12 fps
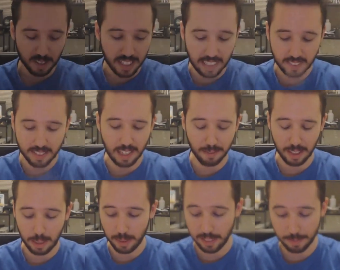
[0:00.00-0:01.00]
Just can't stop
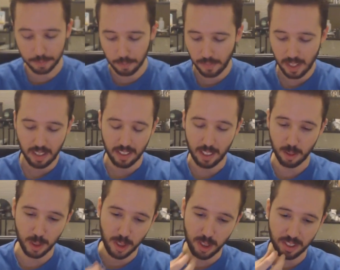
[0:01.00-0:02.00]
vaping it.
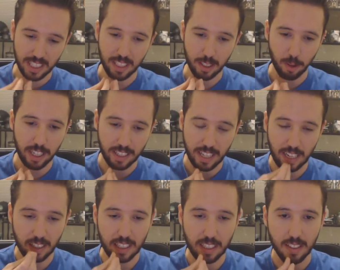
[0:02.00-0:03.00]
This one you just get a great
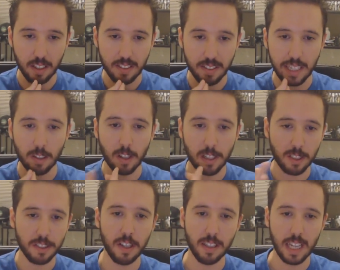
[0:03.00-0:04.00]
kind of like a, a tingle on
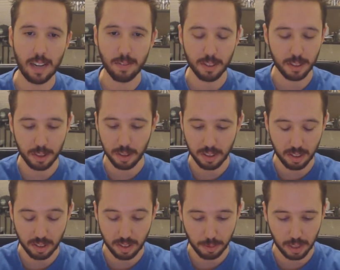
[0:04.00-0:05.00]
your tongue after too. It
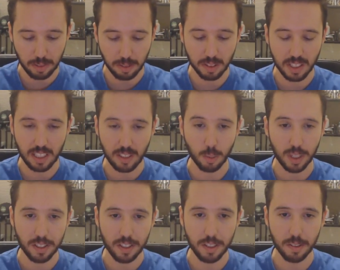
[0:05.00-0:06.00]
just the flavor stays
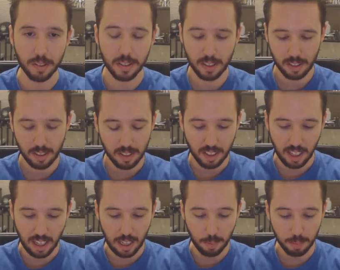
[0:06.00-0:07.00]
with you.
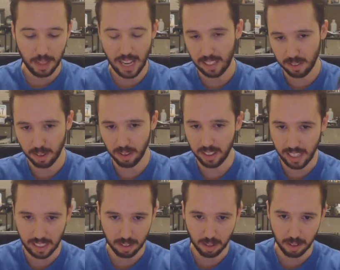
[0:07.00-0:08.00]
Um,
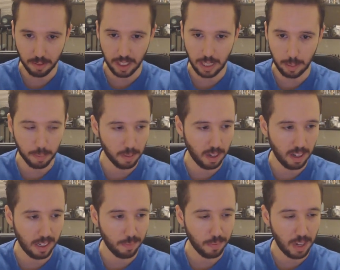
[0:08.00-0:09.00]
excellent, excellent vape.
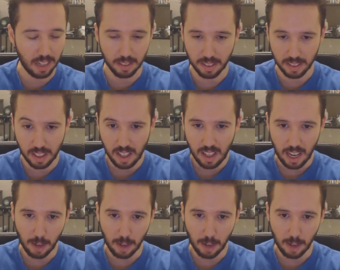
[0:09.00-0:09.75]
Um, honestly,